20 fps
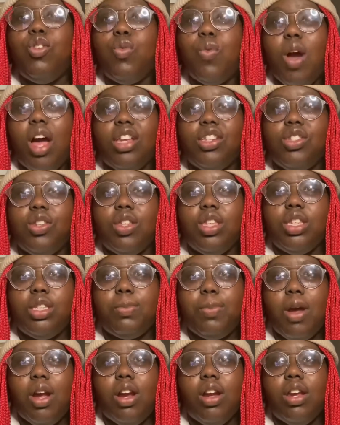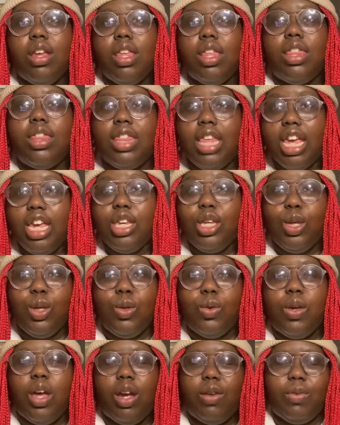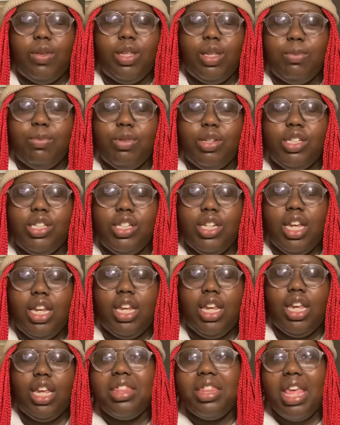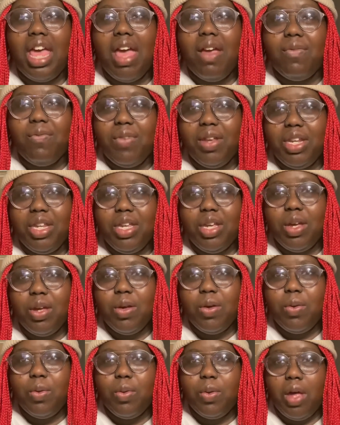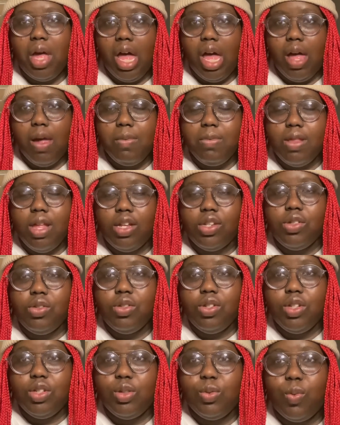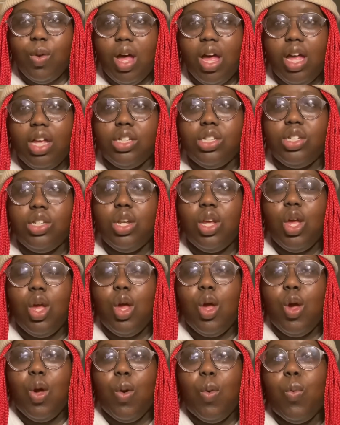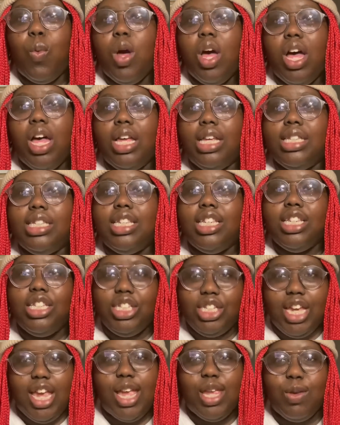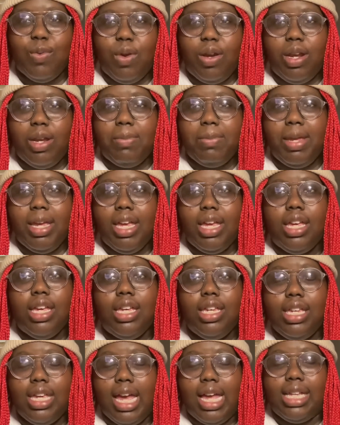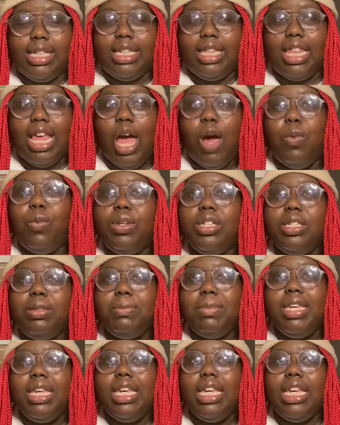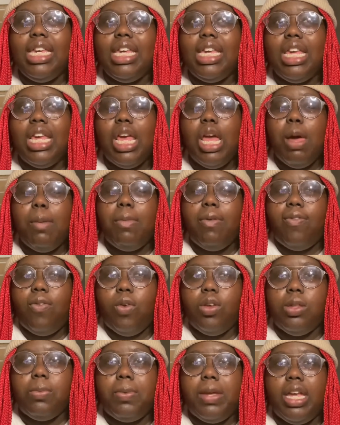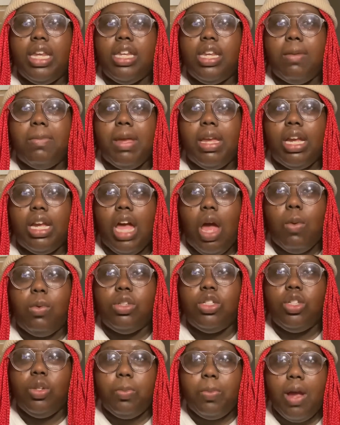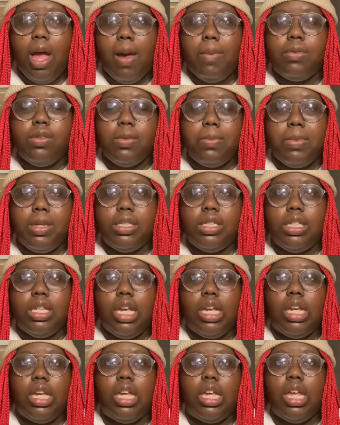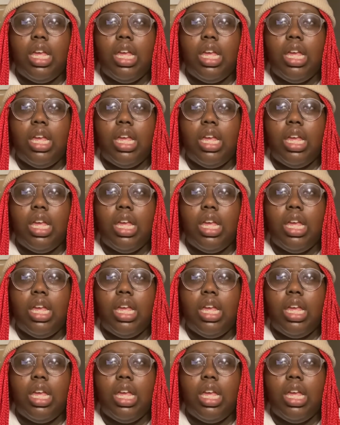watched till this part, thank you. I really appreciate it. That video that you just watched was January me. Yes, that was me before the pandemic. I was super optimistic,